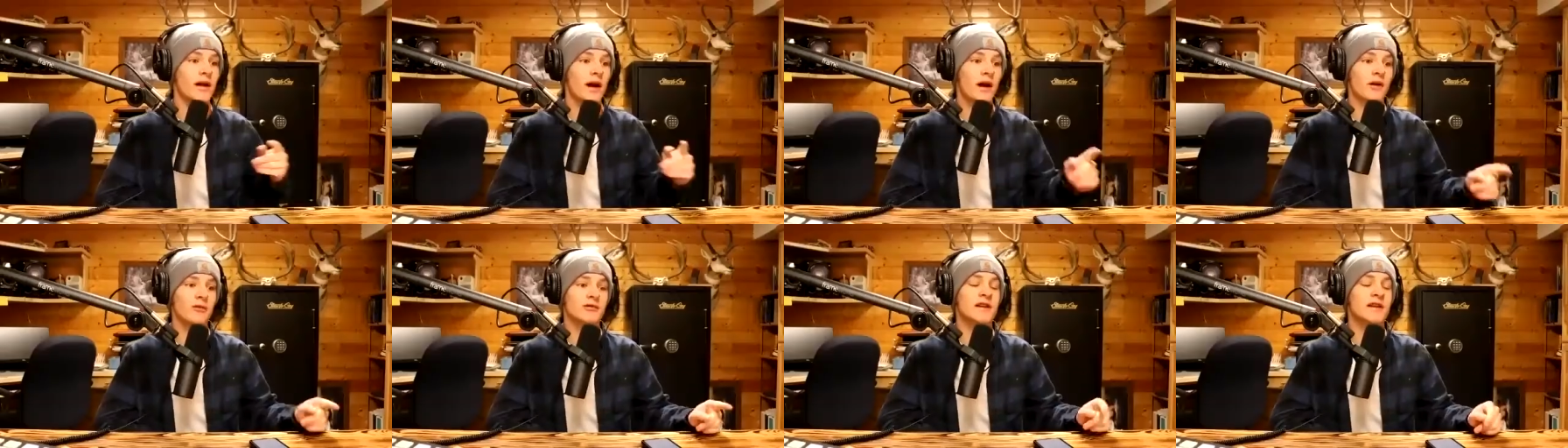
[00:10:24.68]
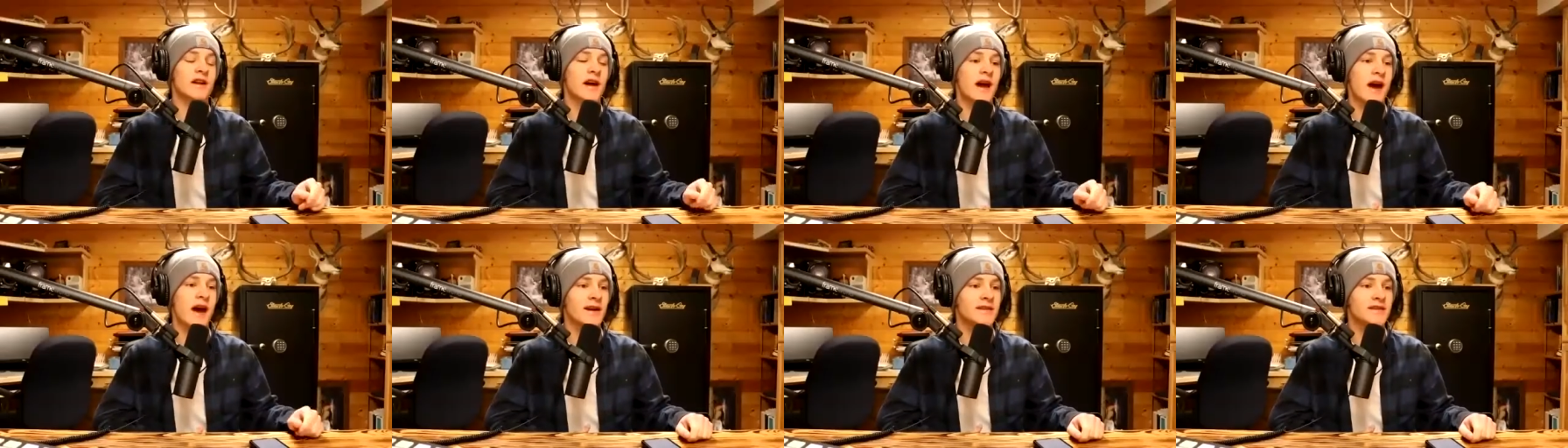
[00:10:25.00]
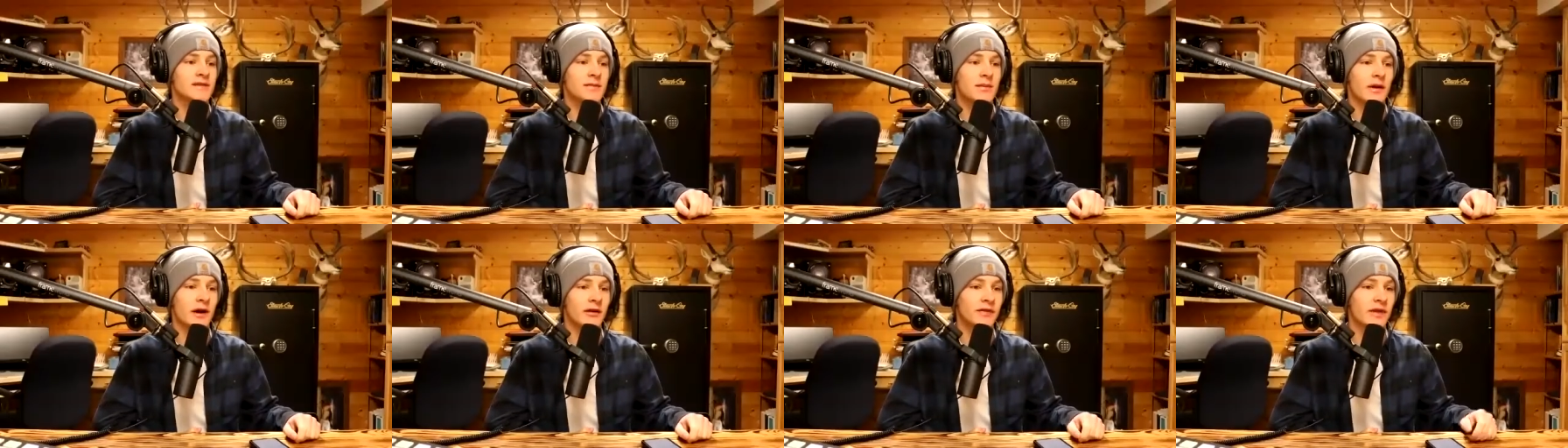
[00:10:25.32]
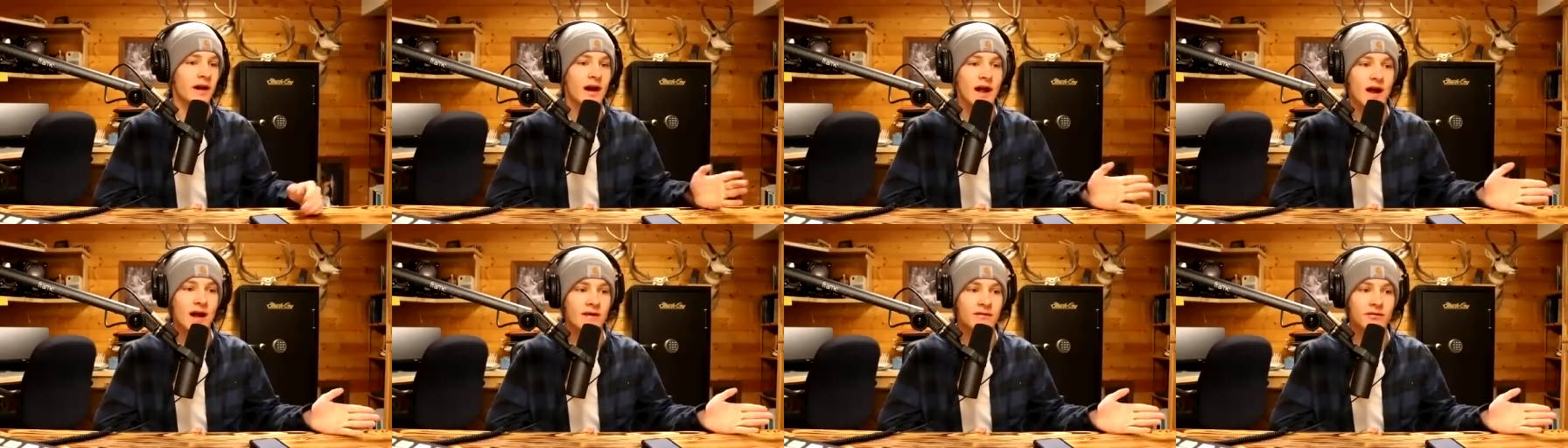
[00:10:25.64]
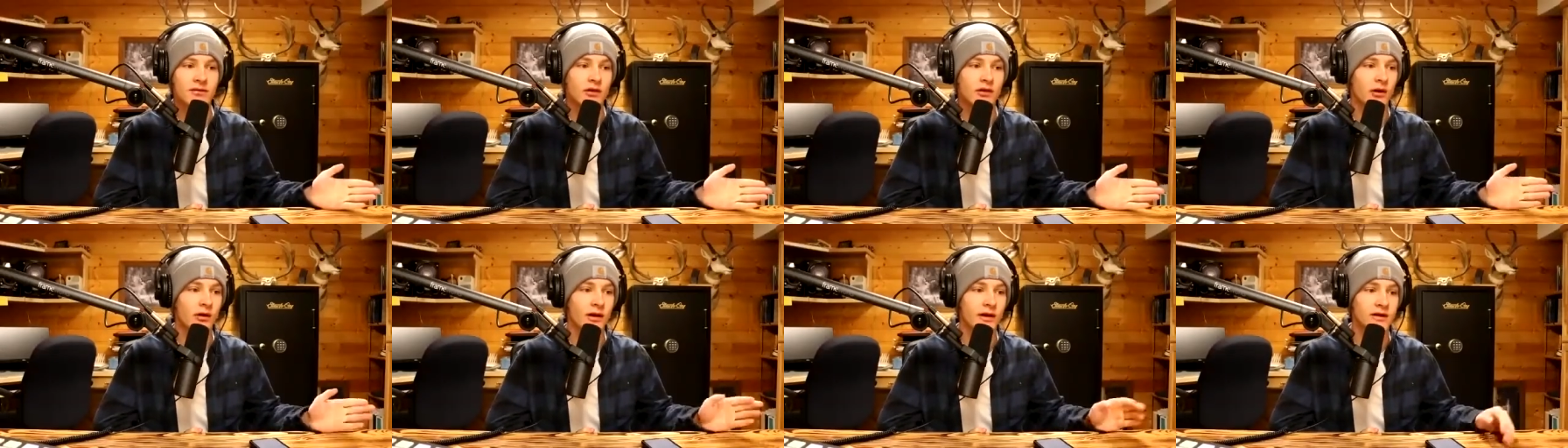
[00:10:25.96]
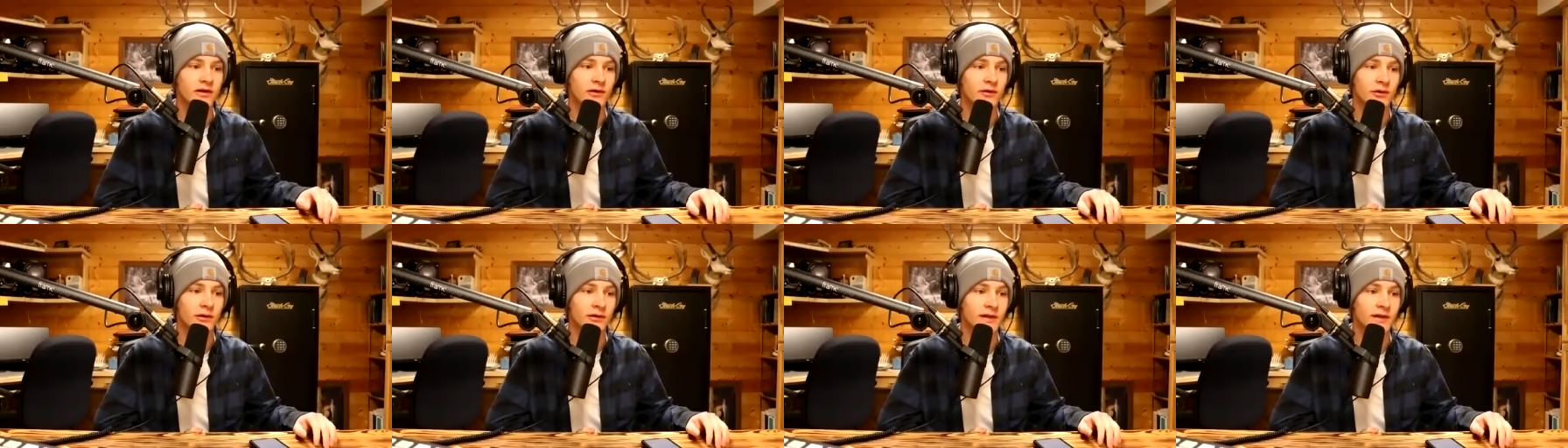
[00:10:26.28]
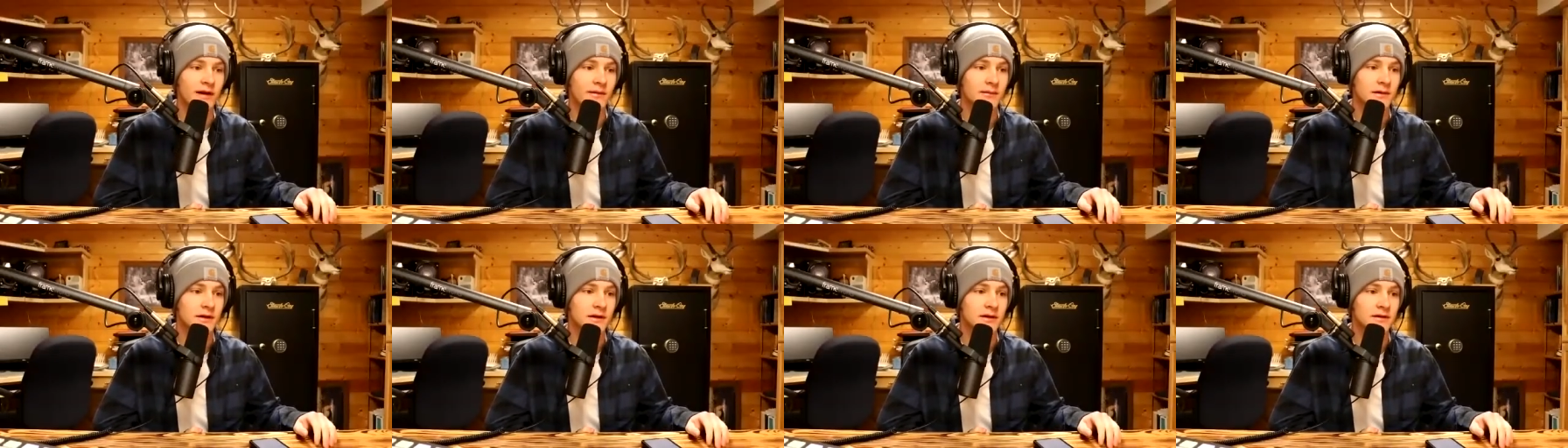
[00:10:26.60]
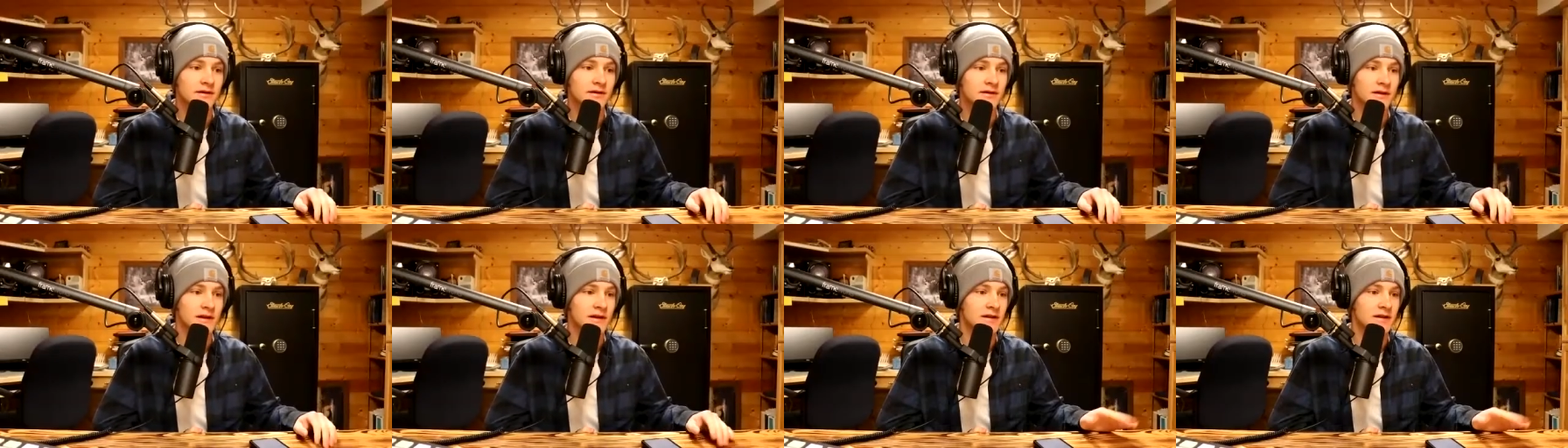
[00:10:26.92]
I was going to ask about that. I have no idea what that means,